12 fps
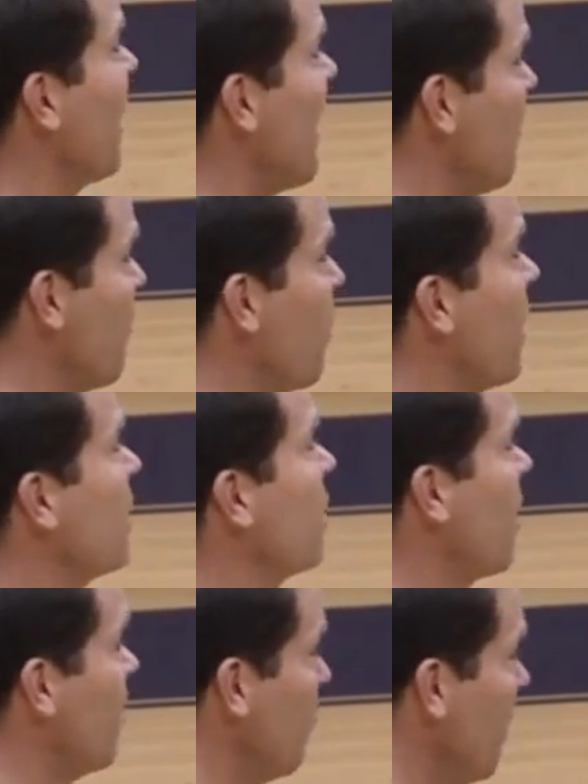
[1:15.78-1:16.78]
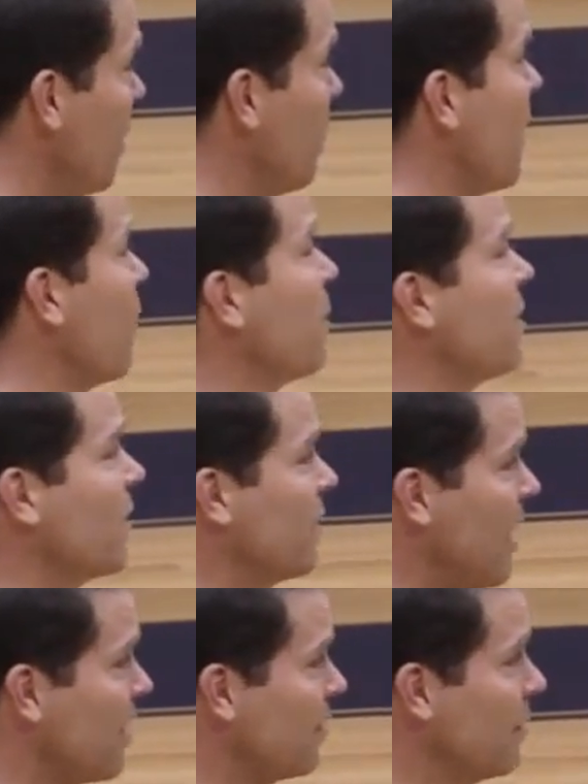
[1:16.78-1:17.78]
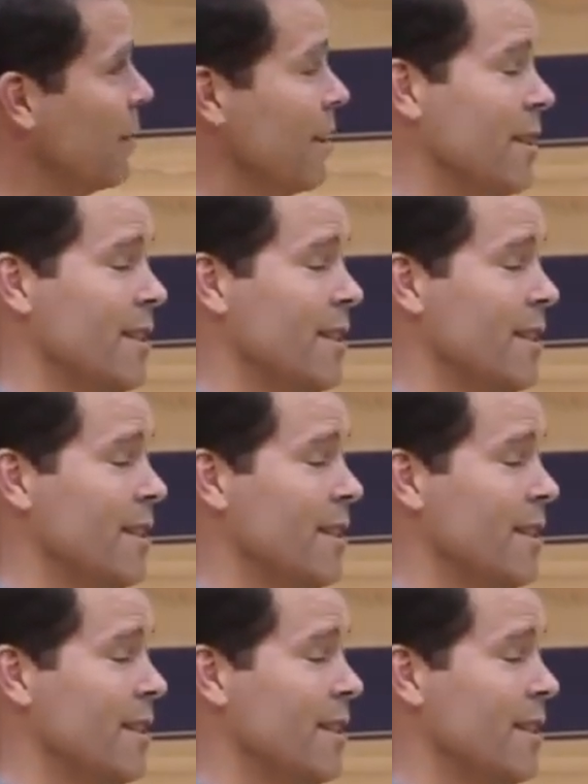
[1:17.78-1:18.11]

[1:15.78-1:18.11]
of game 4, they started to really run it with success.